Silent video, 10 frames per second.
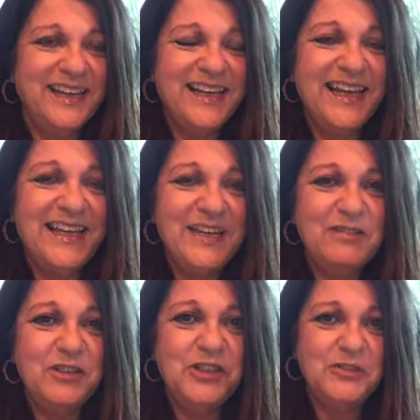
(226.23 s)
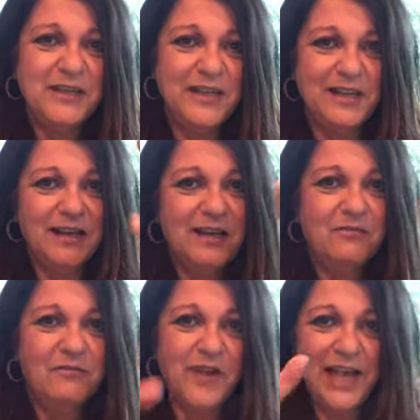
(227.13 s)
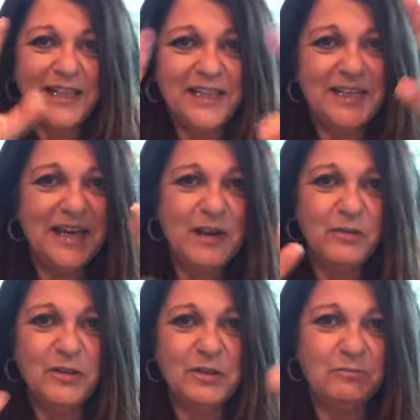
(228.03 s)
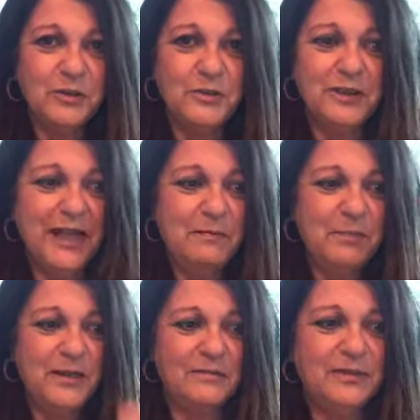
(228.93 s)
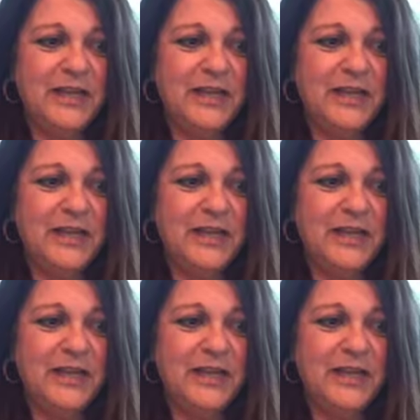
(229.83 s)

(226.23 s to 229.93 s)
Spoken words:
and he was shooting violet and emerald and blue light beams